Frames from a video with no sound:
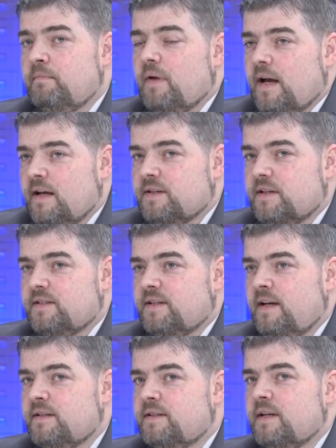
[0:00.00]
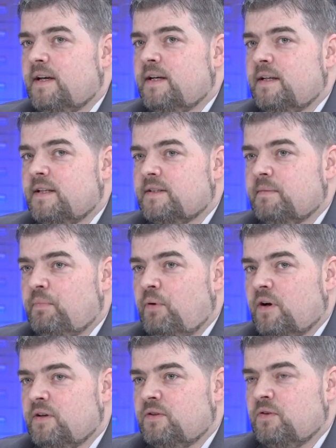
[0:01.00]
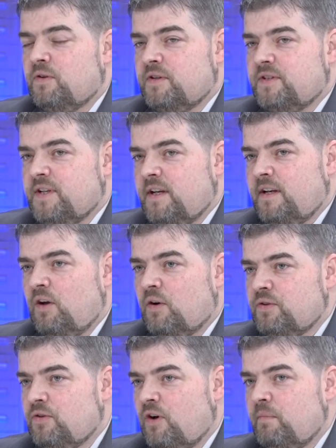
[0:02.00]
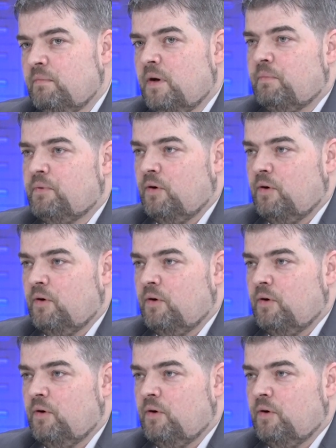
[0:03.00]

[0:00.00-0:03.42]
as I said, it's important to consider long-term